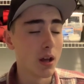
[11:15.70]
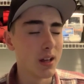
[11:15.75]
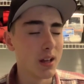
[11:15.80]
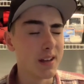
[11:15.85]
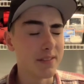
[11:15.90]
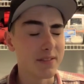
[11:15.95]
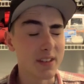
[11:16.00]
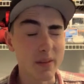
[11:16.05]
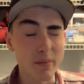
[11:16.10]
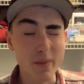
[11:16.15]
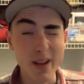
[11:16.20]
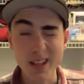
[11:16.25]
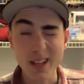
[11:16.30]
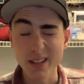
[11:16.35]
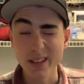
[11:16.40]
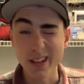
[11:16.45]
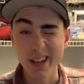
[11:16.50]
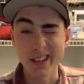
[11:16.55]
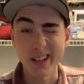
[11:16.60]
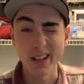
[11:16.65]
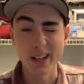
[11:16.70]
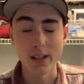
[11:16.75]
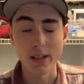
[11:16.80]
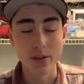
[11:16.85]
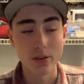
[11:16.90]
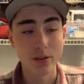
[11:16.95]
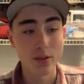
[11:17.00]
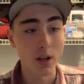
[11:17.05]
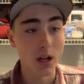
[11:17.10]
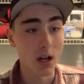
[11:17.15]
if they make a
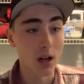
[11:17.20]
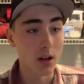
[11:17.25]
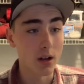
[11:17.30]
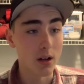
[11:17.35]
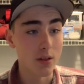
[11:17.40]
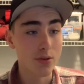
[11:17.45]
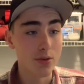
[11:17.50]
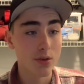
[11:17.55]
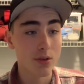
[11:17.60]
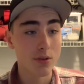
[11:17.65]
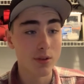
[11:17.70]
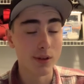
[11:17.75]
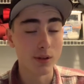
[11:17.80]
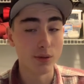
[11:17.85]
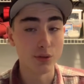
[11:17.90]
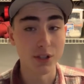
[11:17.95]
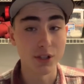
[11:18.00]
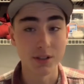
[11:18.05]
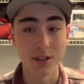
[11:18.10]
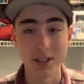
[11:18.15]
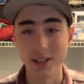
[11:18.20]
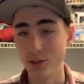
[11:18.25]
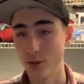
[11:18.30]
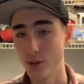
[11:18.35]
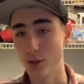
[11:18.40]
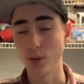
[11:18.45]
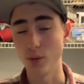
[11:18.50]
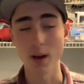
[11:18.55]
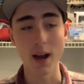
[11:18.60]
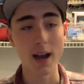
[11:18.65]
992 uh,
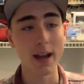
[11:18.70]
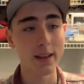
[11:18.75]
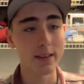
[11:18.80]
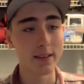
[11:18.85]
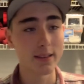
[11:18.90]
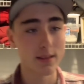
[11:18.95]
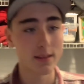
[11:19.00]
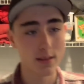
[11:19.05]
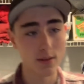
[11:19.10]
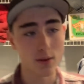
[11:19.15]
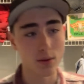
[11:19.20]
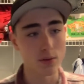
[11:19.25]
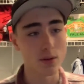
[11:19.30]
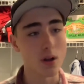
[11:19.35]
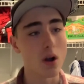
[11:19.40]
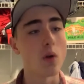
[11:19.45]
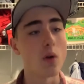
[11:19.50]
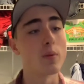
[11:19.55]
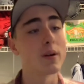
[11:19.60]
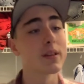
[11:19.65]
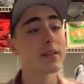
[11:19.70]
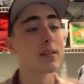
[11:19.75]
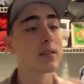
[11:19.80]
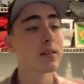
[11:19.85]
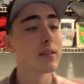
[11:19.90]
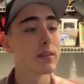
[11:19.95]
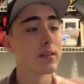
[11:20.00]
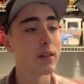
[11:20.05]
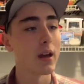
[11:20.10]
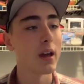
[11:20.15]
GT2, I don't know, but
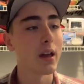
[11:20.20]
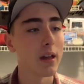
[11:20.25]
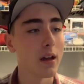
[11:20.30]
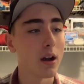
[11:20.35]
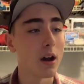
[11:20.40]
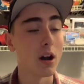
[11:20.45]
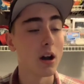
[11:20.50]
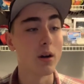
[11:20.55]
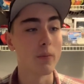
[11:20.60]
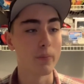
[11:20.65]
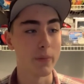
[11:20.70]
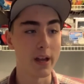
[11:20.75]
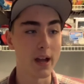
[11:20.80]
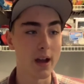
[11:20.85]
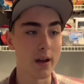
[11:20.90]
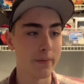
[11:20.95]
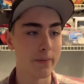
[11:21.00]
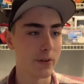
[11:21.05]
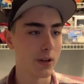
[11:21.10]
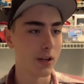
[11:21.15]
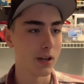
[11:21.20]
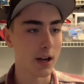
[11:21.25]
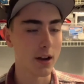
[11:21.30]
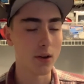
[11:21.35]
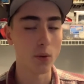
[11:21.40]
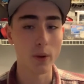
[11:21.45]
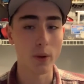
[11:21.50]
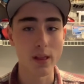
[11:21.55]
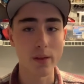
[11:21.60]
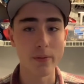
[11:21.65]
um, they gotta figure out
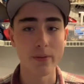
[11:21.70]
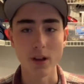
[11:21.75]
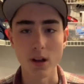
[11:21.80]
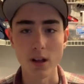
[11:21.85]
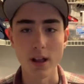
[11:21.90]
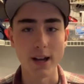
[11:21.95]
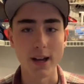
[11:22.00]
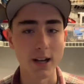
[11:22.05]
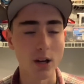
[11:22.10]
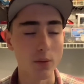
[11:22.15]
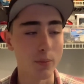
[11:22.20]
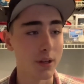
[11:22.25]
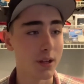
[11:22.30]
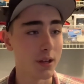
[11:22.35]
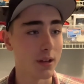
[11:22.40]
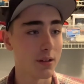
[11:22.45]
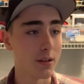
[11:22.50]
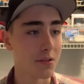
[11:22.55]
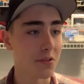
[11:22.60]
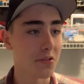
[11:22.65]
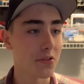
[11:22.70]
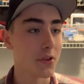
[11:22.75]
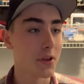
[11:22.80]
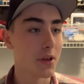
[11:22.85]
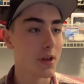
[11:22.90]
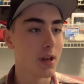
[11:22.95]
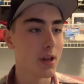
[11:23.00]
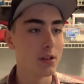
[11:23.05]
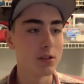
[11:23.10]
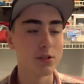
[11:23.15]
a way to figure that out because
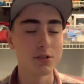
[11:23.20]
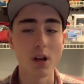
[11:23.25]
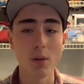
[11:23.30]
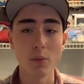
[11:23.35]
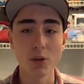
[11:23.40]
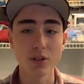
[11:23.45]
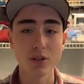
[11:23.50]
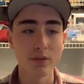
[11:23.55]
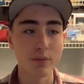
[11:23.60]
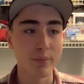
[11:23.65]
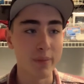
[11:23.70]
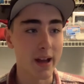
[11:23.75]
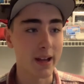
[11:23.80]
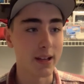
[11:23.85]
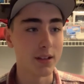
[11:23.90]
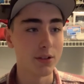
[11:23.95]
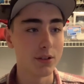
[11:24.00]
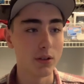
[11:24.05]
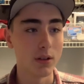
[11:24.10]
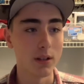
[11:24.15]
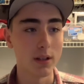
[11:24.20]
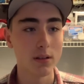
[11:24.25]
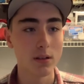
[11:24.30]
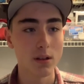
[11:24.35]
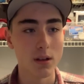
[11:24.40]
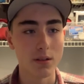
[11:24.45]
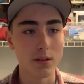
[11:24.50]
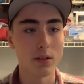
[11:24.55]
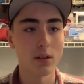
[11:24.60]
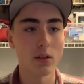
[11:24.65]
there's not much of a back end to it
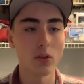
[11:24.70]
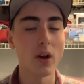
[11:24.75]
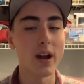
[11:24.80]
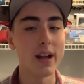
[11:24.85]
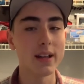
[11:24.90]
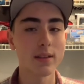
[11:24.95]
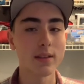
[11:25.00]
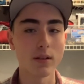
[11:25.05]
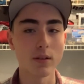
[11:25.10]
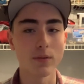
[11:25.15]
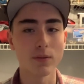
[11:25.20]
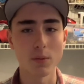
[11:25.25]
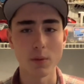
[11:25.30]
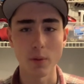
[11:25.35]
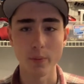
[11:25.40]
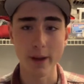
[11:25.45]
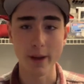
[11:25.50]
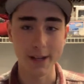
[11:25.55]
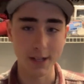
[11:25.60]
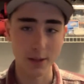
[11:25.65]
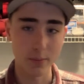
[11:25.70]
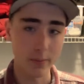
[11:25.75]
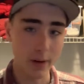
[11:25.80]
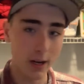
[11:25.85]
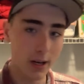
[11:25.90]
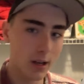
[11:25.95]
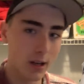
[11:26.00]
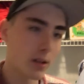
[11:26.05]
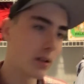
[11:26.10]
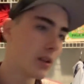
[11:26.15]
because the lights are from the
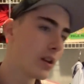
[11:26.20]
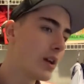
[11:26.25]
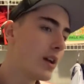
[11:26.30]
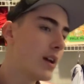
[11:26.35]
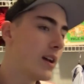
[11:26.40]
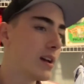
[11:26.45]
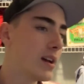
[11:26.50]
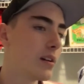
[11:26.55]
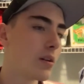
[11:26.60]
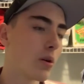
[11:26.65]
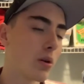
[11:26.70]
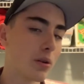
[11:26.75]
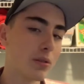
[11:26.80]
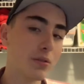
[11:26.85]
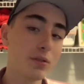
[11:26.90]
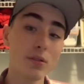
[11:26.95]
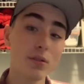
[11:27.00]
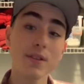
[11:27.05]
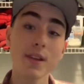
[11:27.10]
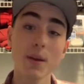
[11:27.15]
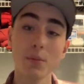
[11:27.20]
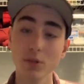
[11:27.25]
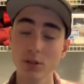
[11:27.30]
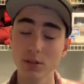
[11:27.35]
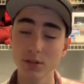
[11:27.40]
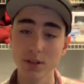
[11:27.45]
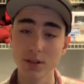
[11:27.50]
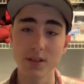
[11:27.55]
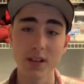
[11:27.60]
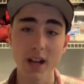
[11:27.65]
Panamera or similar
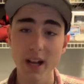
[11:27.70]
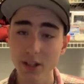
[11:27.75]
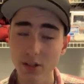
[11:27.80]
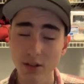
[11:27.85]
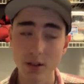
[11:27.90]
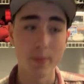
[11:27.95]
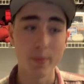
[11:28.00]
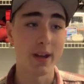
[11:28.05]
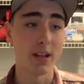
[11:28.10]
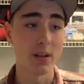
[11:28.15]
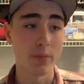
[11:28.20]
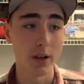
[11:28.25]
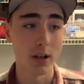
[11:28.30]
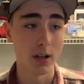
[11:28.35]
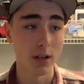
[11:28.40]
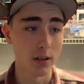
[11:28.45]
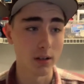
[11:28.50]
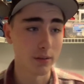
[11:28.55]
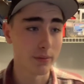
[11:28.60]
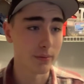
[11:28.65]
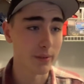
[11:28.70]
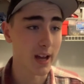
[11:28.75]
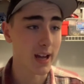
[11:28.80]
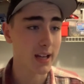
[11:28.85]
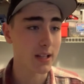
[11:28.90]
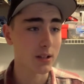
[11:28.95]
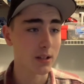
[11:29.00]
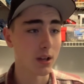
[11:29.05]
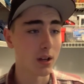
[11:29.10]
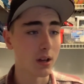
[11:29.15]
design to the Panamera, in
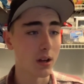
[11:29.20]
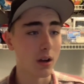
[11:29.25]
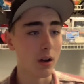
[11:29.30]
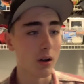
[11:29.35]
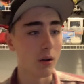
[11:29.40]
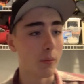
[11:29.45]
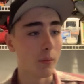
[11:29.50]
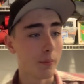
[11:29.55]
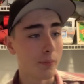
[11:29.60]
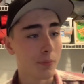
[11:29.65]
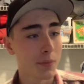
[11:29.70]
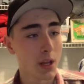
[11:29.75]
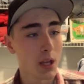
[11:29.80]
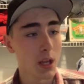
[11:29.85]
fact. Um,